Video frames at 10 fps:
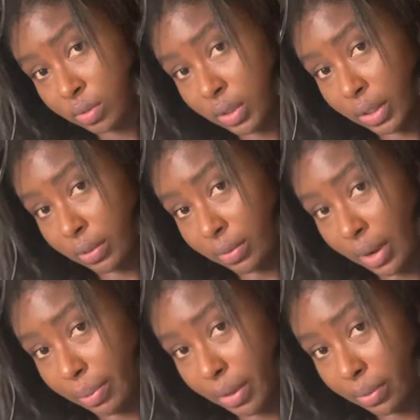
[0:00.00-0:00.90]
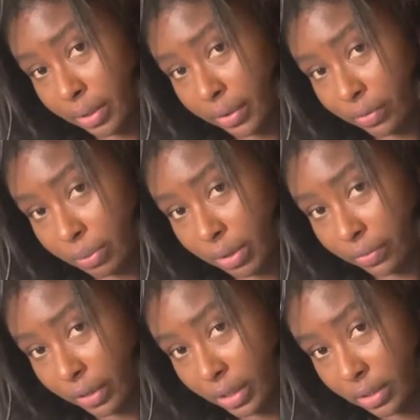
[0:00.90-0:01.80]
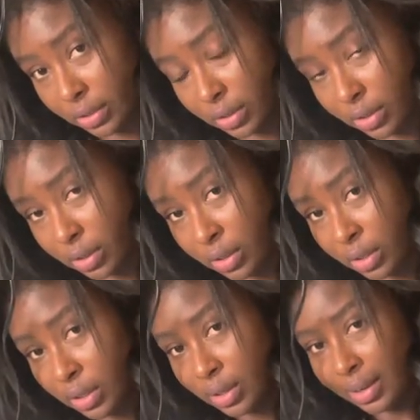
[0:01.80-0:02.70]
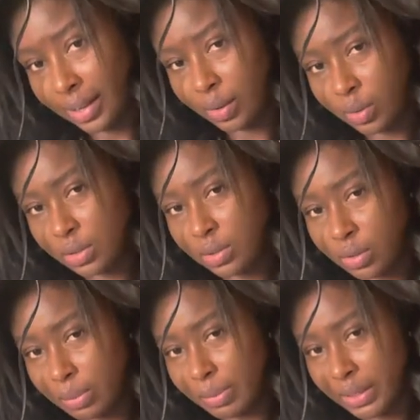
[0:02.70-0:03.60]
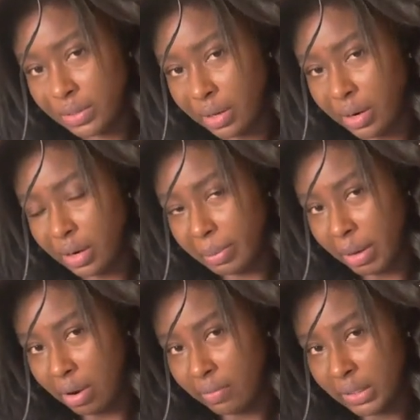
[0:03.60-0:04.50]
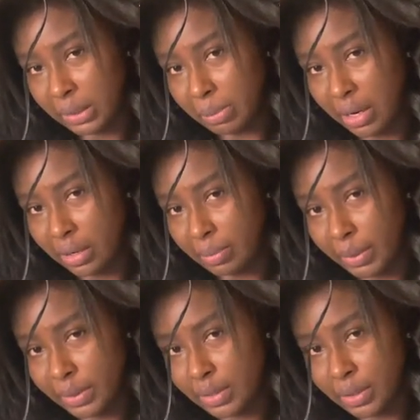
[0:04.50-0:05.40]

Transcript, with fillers: And wrap it away from your face. And those little bits that are coming off at the bottom, it's